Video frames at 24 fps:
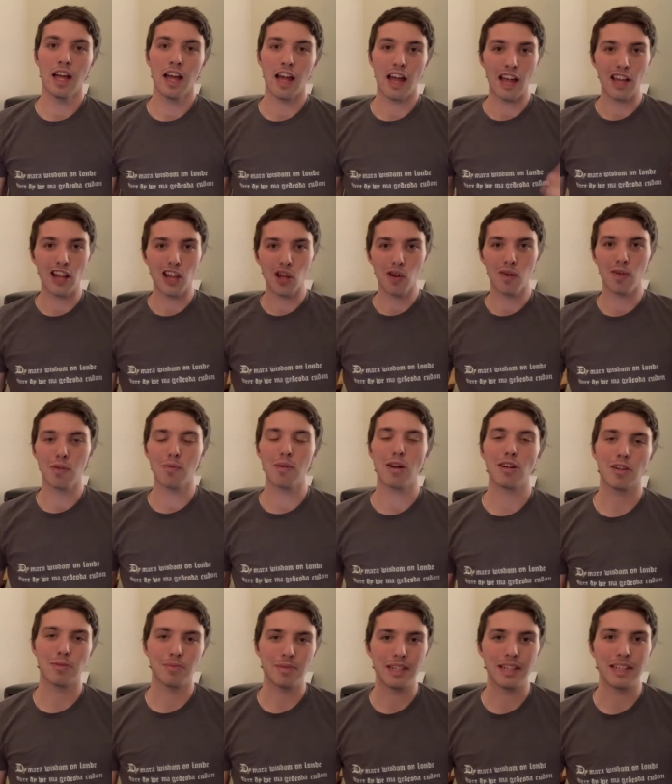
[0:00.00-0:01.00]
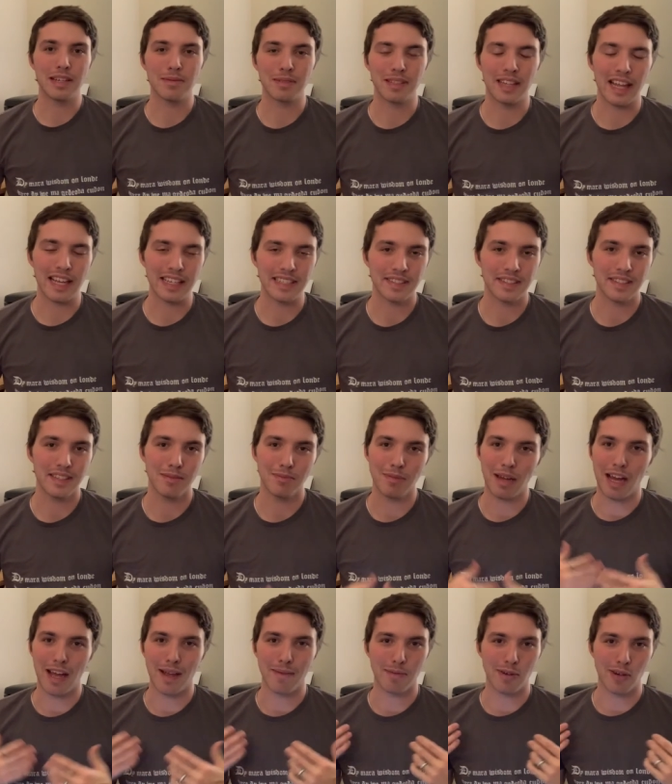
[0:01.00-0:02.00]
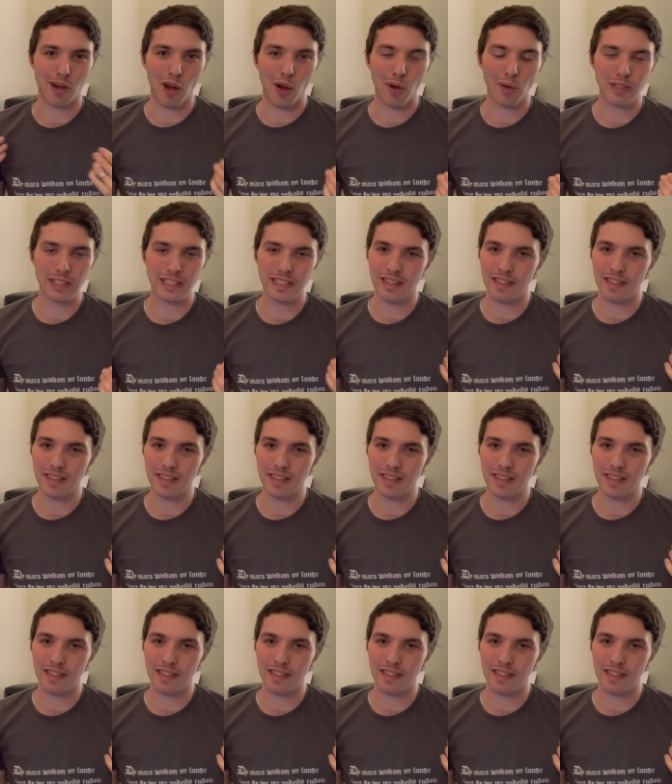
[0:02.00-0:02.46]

Hello and welcome to Liam's Lyceum. I am your host,